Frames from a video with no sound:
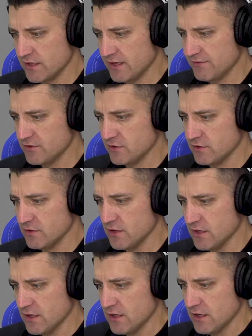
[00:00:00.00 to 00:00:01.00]
have to
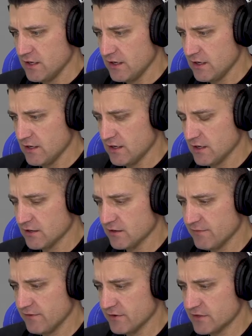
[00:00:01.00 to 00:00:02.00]
little
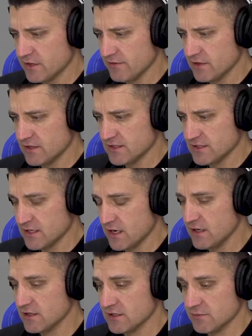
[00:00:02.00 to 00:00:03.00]
influence over the
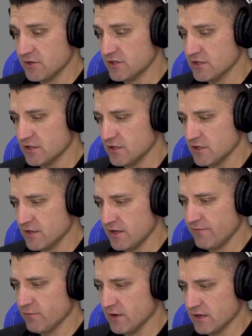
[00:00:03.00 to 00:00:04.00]
design. I suppose the
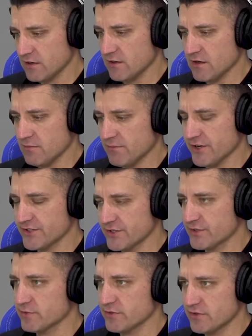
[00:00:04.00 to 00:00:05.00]
F1
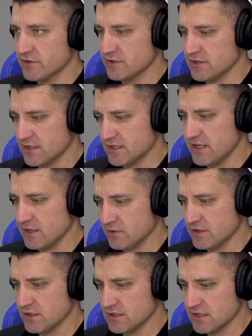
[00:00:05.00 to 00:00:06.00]
bosses will dictate
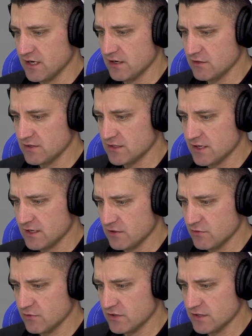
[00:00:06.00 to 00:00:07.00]
what the design looks like
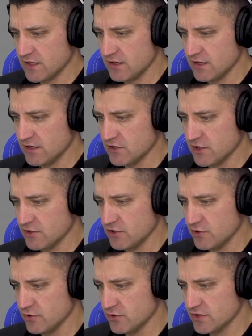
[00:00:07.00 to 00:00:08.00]
in order that they don't
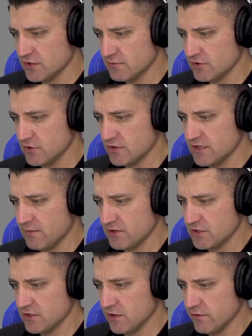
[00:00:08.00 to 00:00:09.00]
use them to
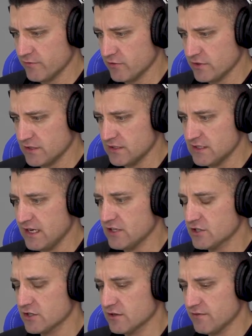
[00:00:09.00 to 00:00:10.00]
damage the overall
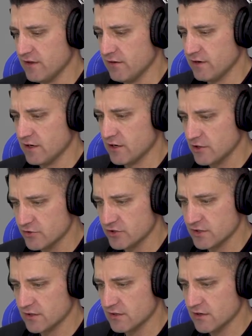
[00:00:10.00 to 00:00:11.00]
intention of their
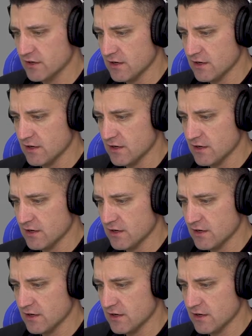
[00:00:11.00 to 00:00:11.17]
inclusion.